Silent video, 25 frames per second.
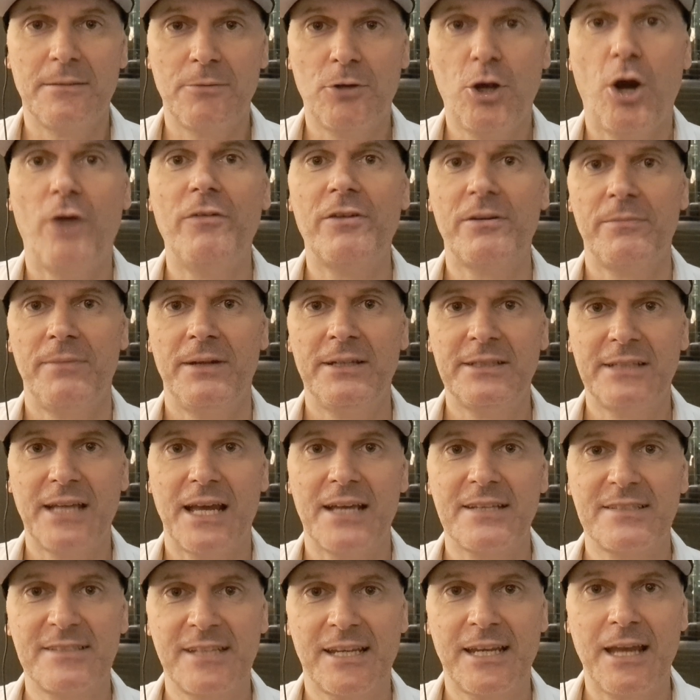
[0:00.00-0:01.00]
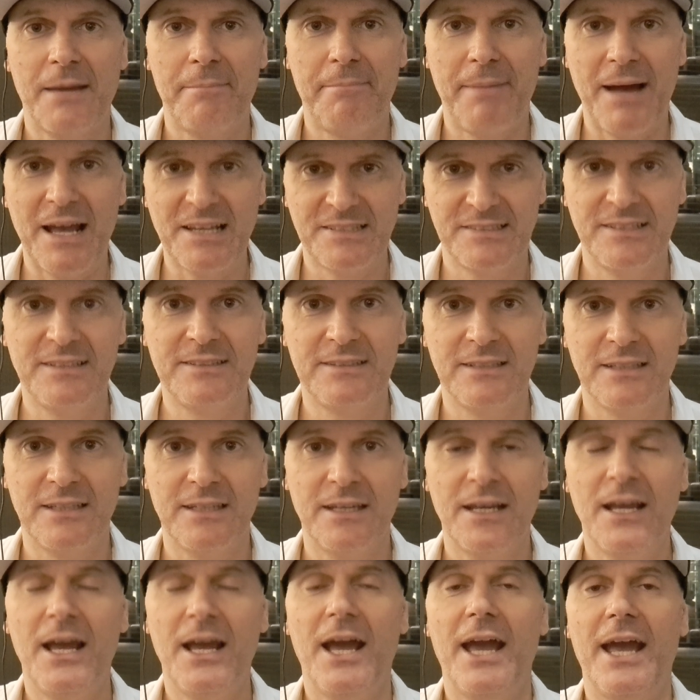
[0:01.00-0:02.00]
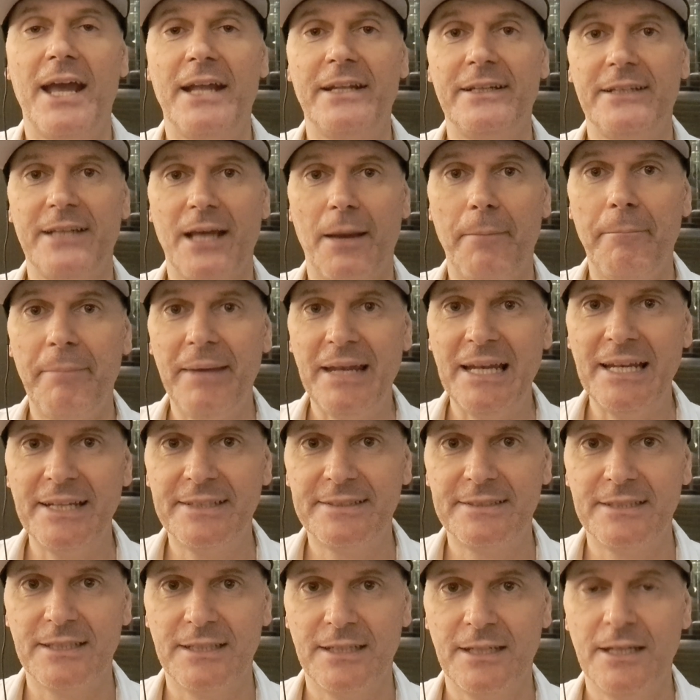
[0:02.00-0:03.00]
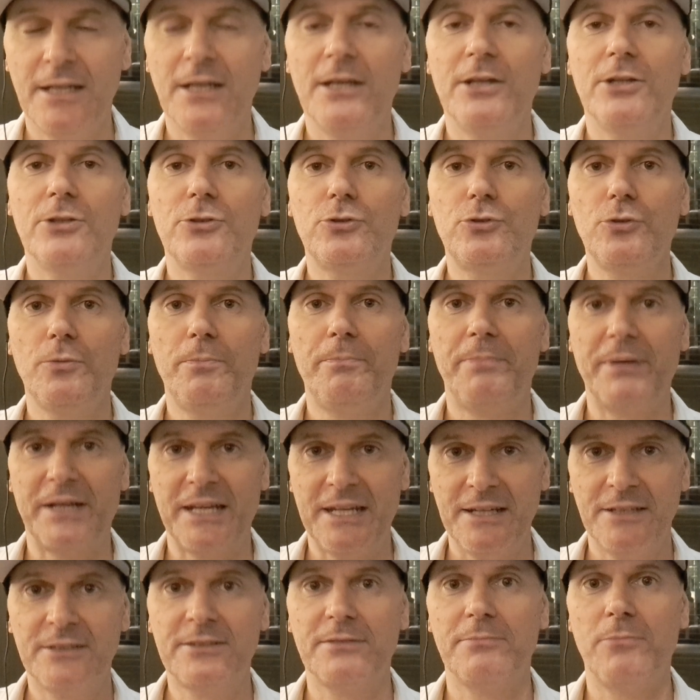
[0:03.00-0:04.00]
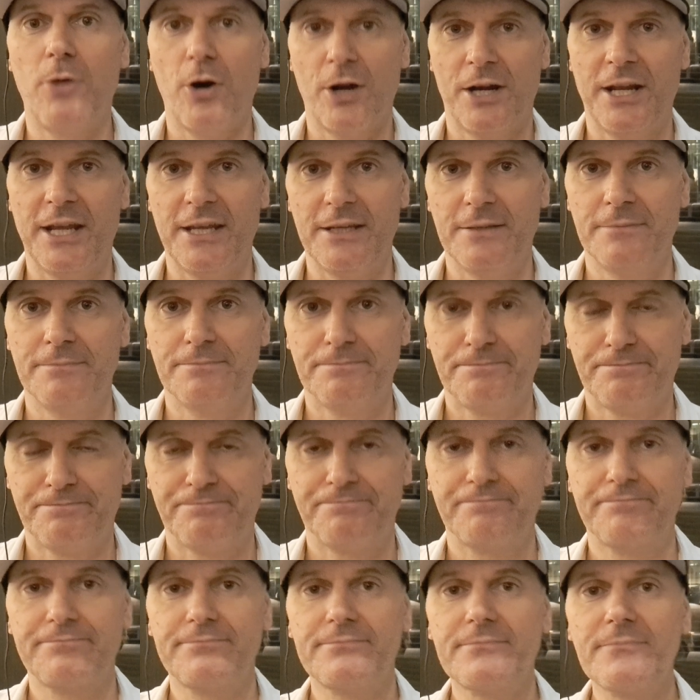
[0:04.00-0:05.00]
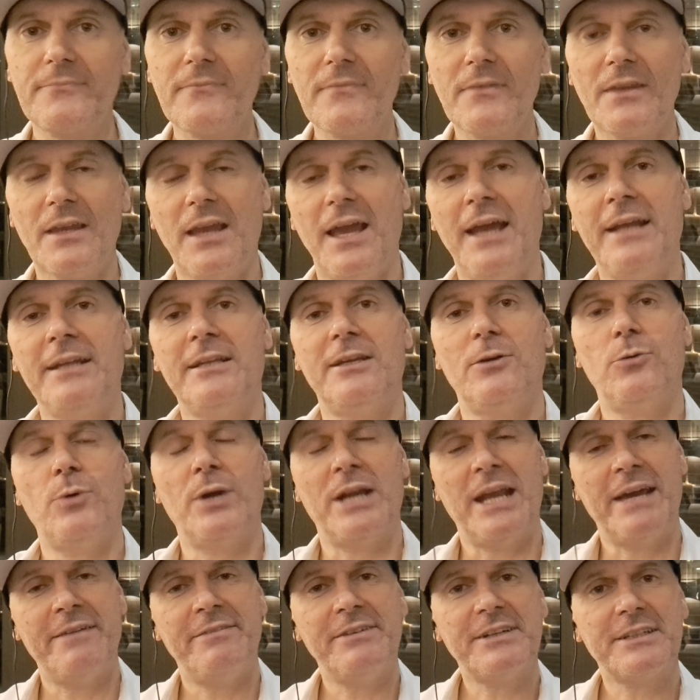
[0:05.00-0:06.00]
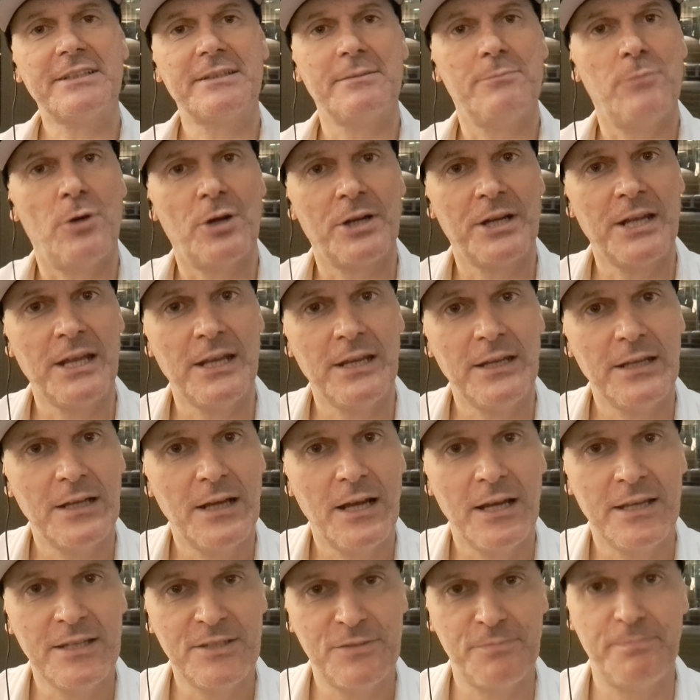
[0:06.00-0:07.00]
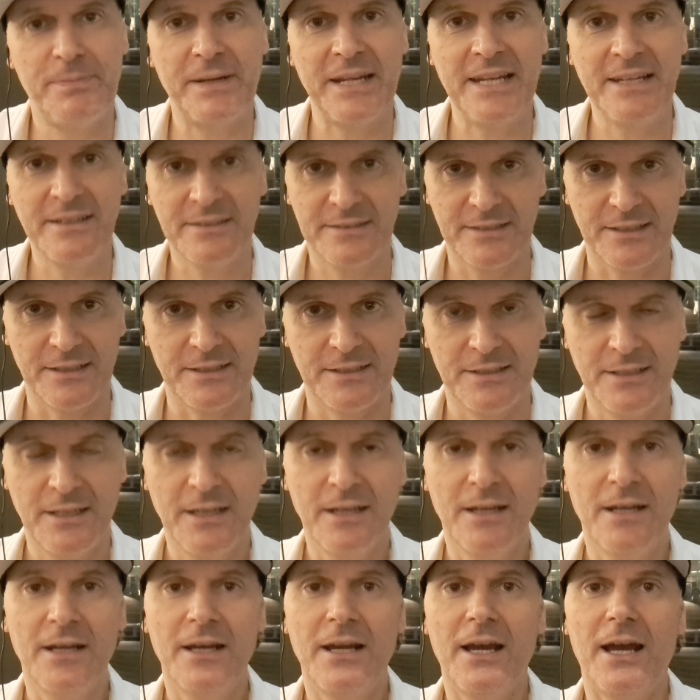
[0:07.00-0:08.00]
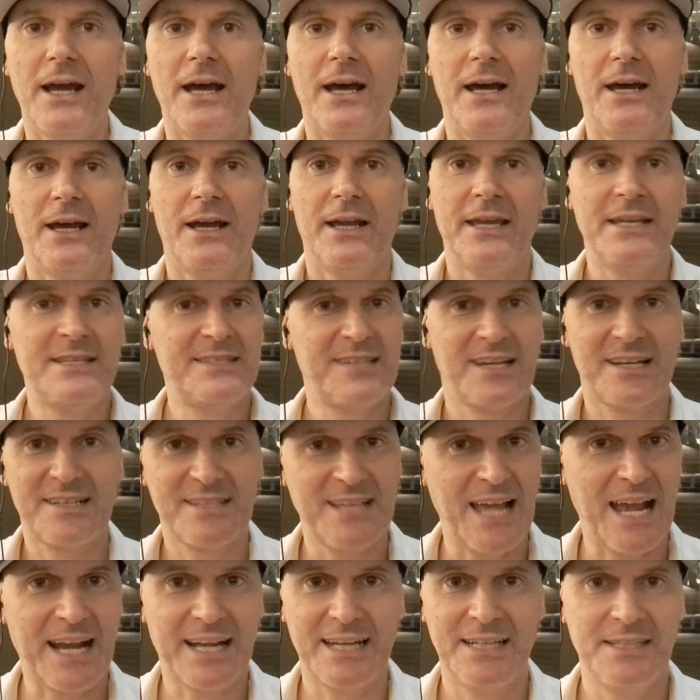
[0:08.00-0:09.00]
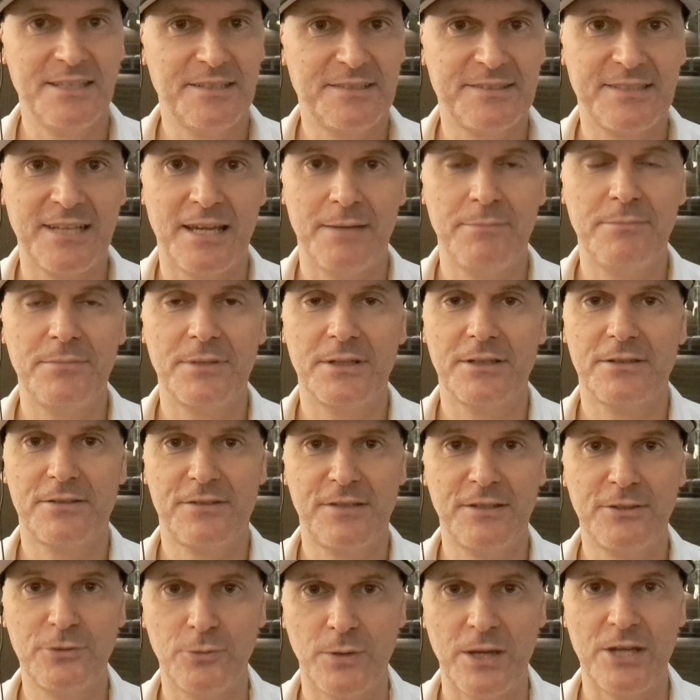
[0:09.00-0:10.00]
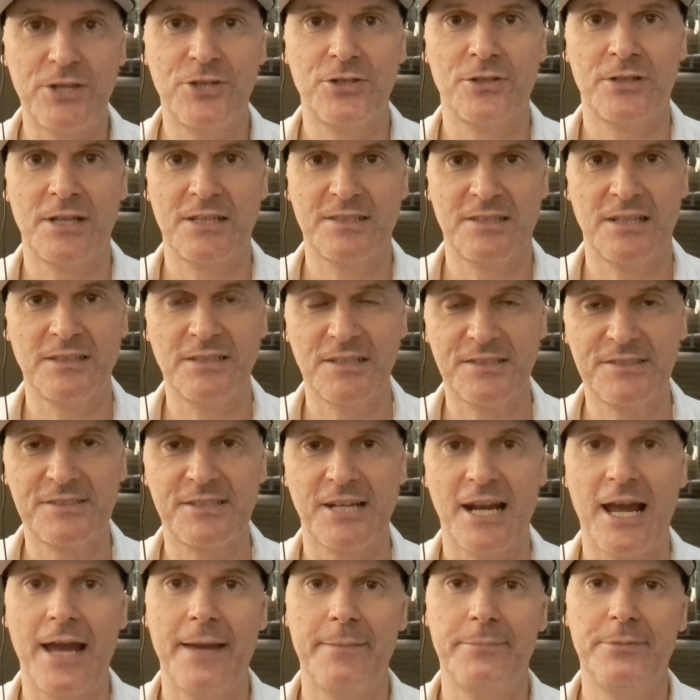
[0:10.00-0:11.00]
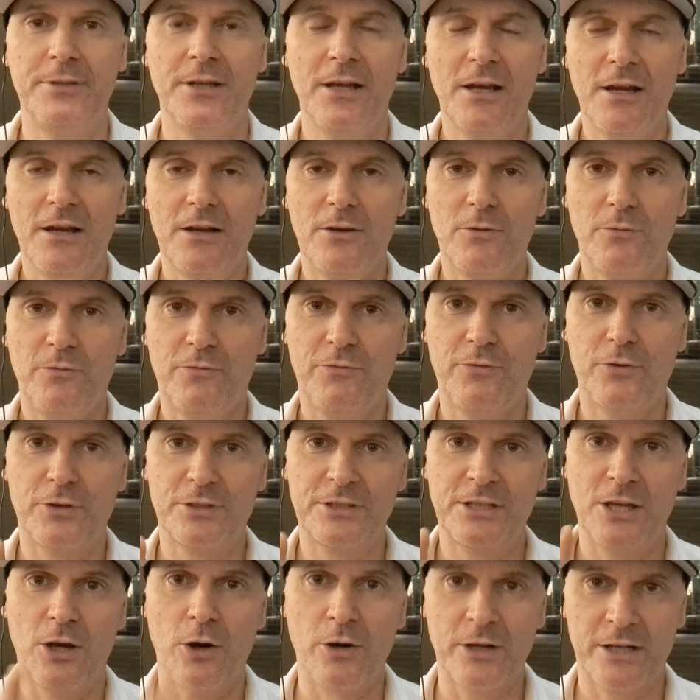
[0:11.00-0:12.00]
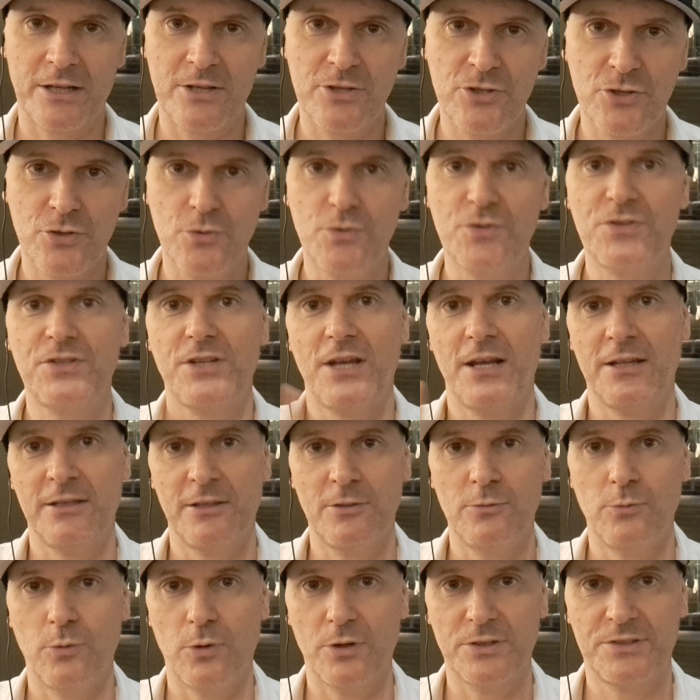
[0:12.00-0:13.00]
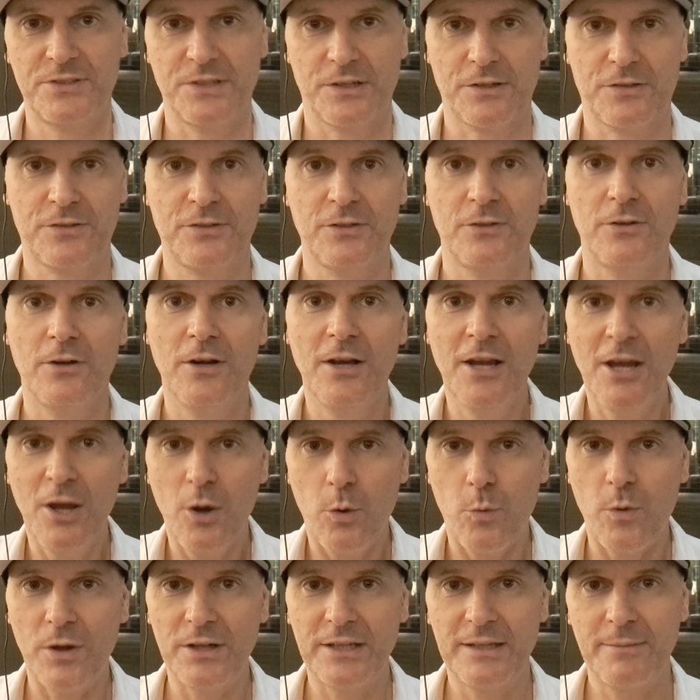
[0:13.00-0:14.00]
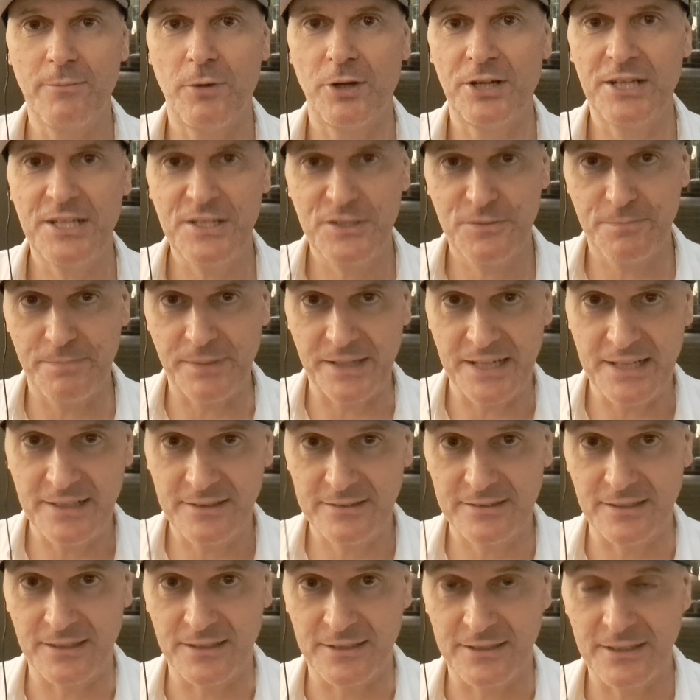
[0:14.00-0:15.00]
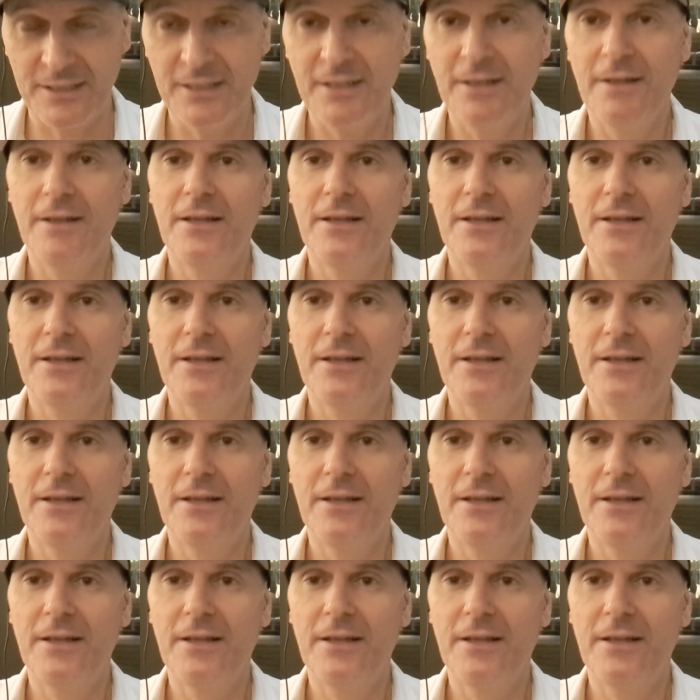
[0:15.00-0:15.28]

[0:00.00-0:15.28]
government has the capacity and the ability to print money. And whenever the money is printed, it's exactly the same situation as I described for the orange juice and the water. So when the money is printed,